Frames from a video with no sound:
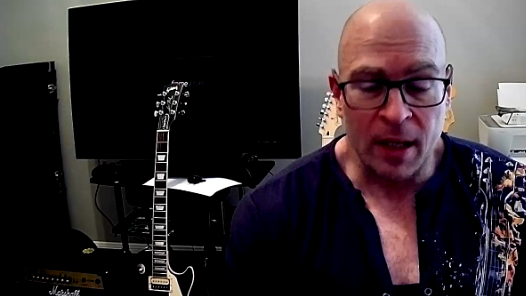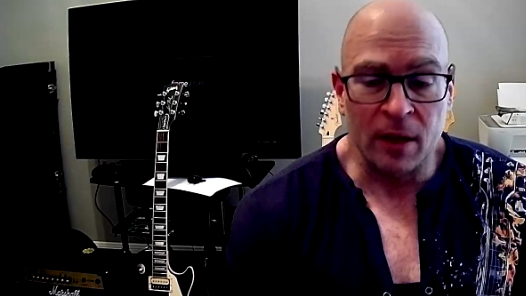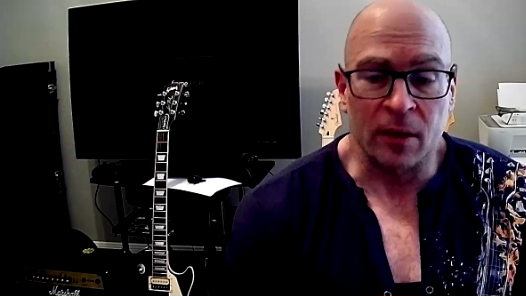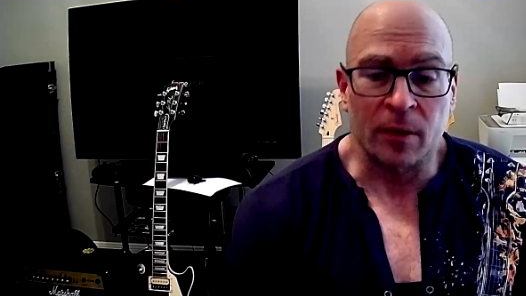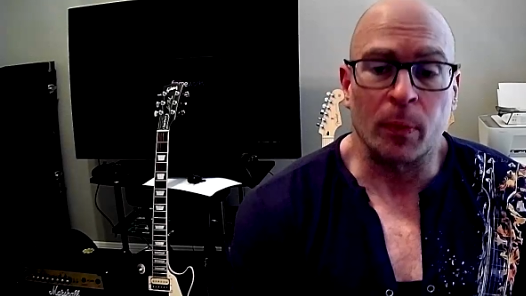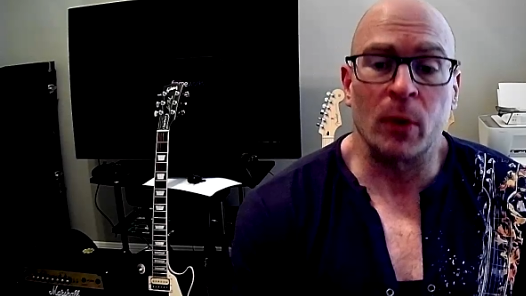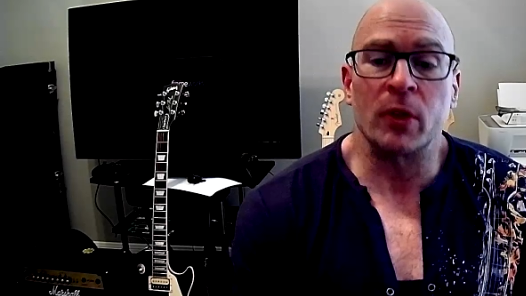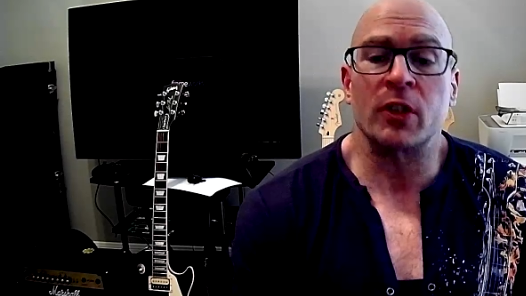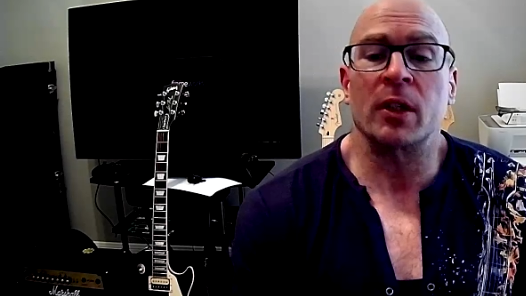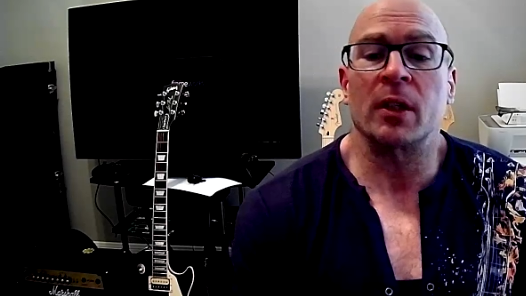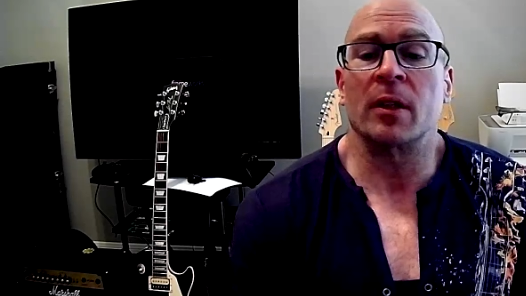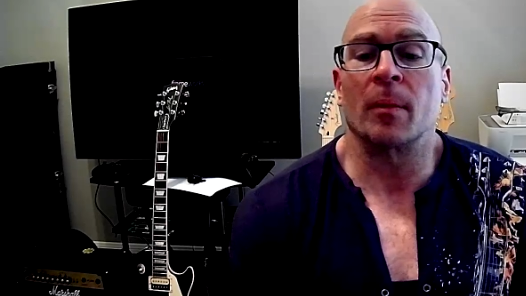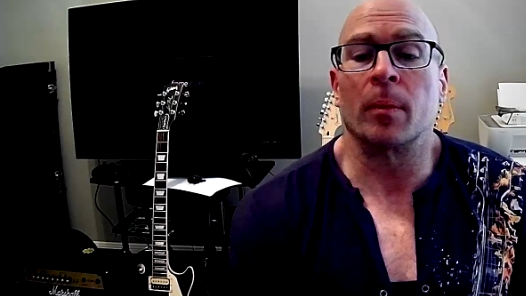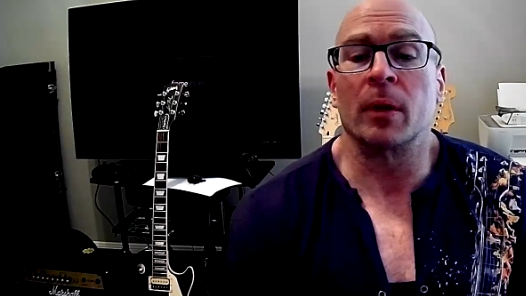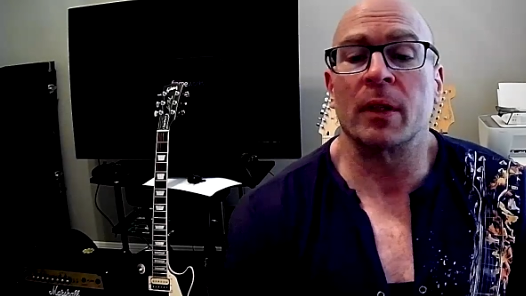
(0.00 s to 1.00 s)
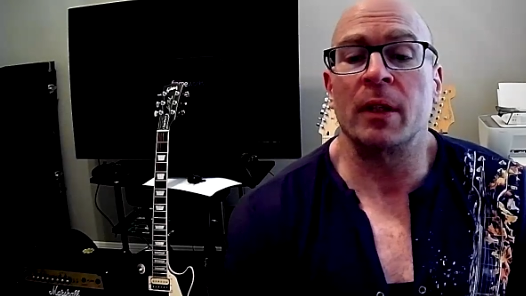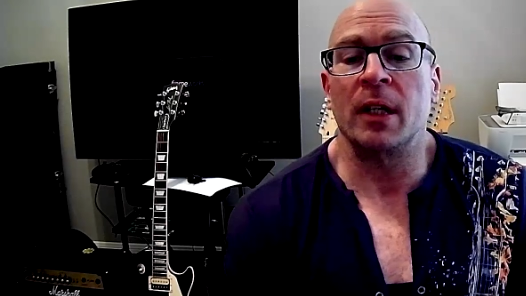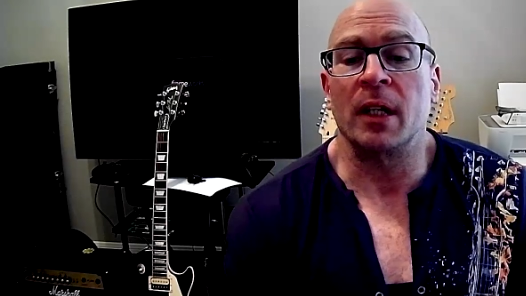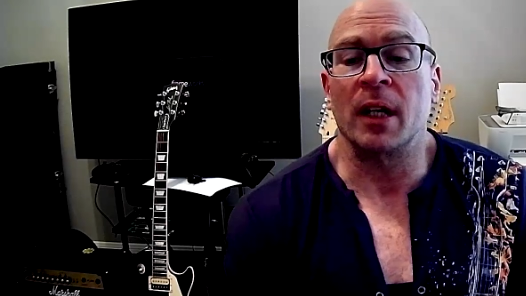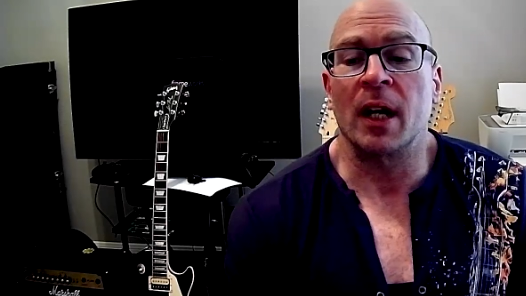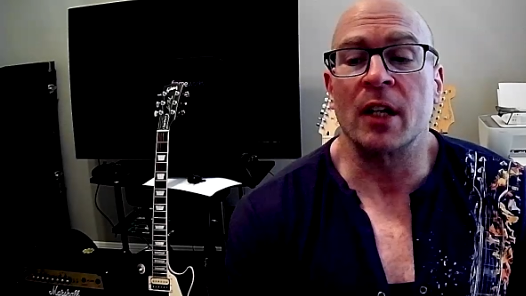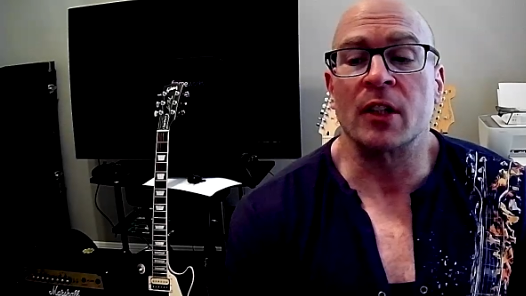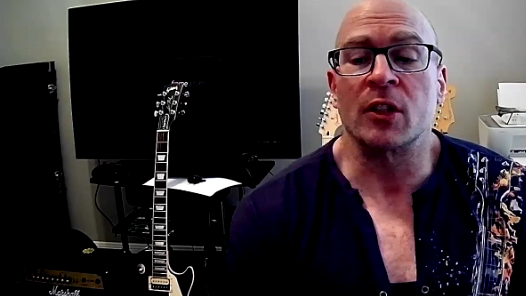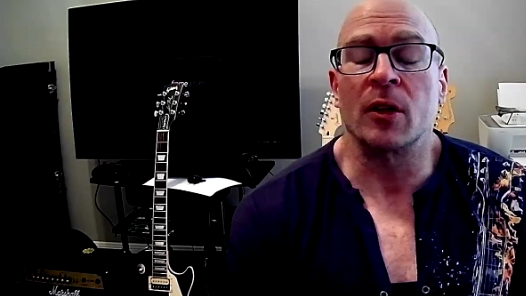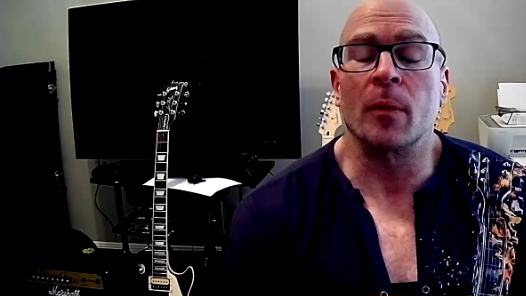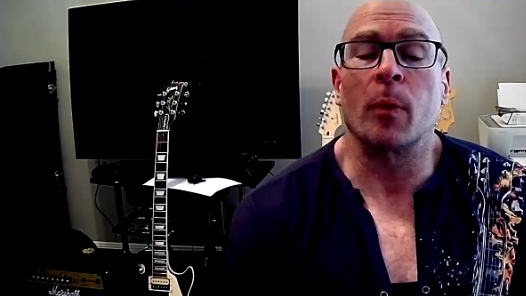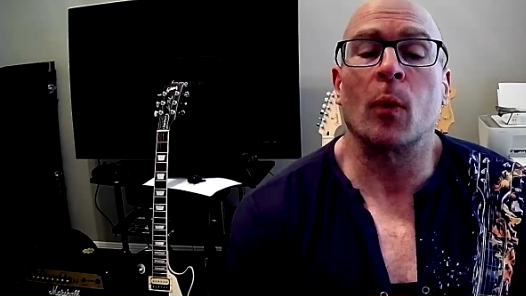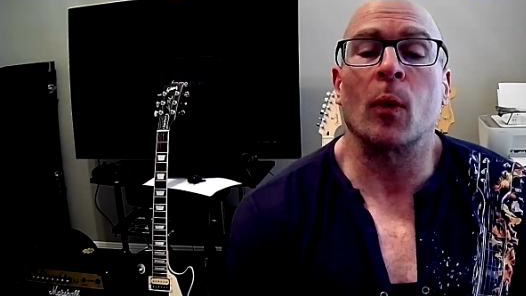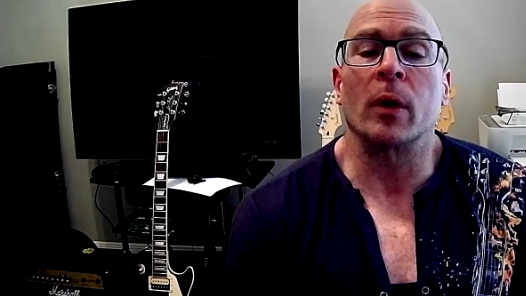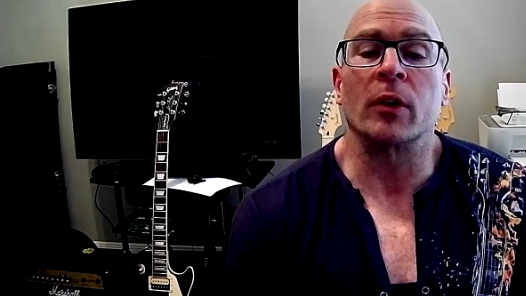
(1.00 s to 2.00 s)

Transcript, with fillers: is pushing the bleeding edge to the point